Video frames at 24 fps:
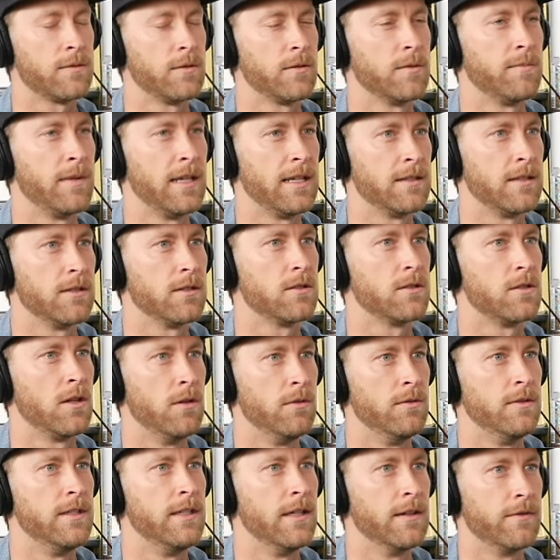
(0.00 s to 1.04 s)
what makes it so
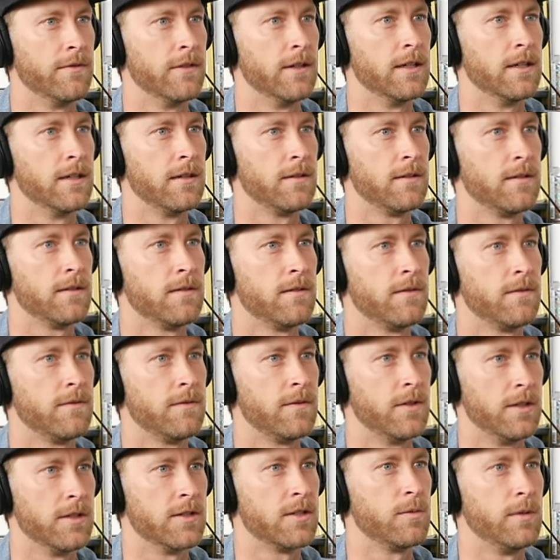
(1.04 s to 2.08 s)
different
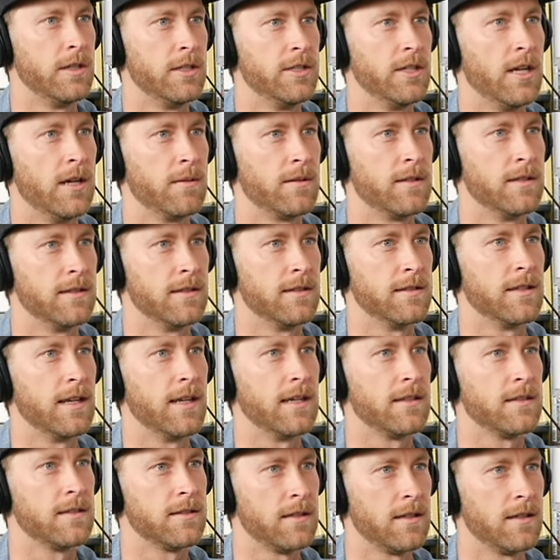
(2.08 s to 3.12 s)
for the switch up, because it's
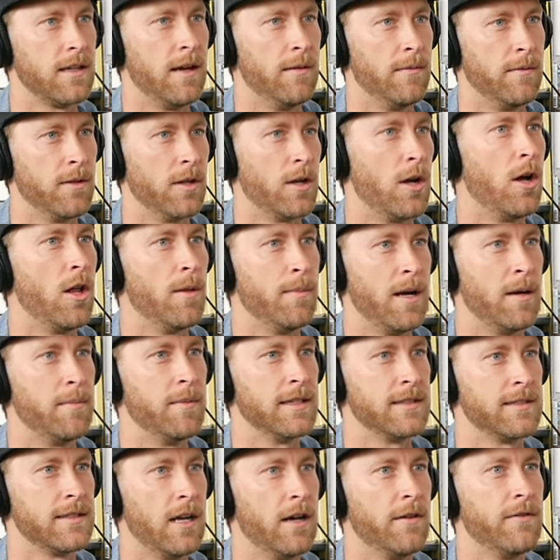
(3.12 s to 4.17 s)
like I'm all about
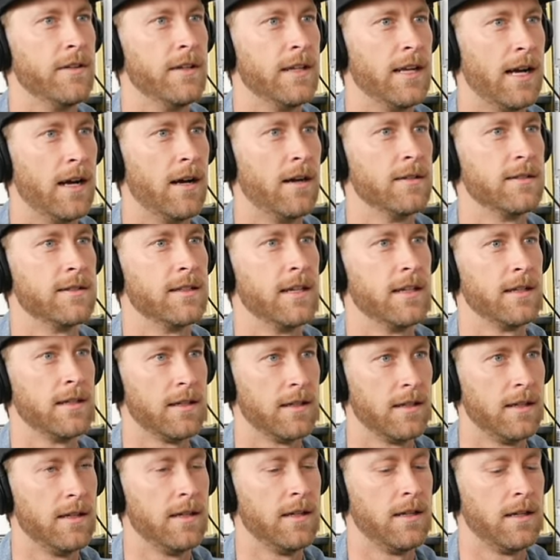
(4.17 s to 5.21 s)
myself, and now it's like
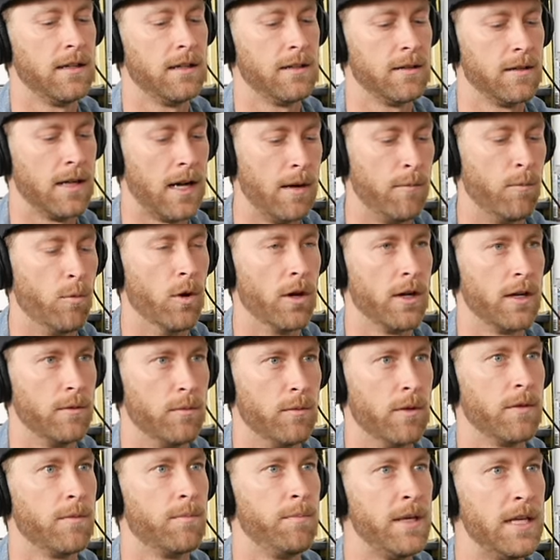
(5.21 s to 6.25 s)
I'm working
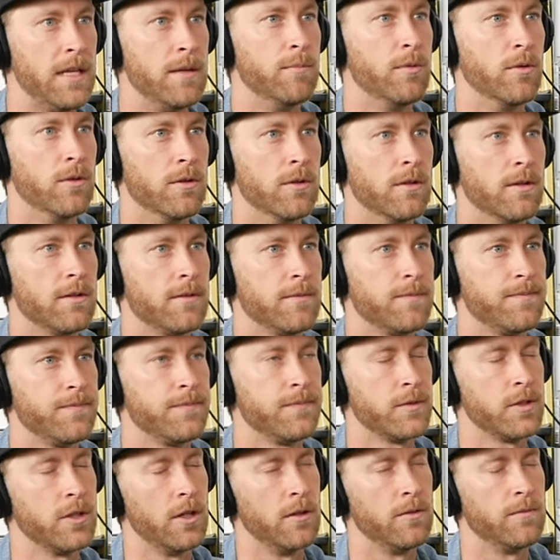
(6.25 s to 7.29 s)
with people.
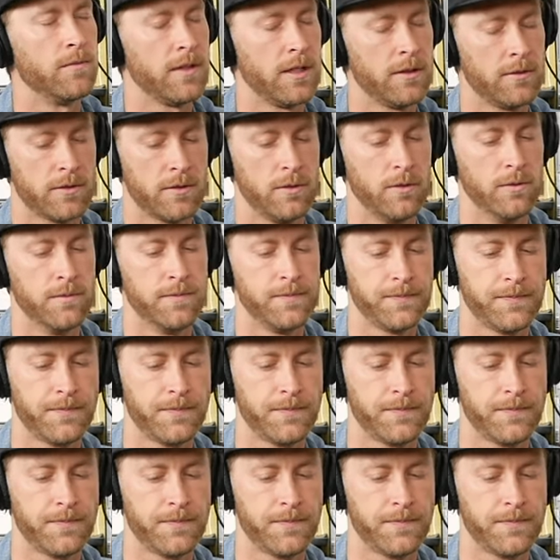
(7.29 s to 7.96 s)
So that was cool.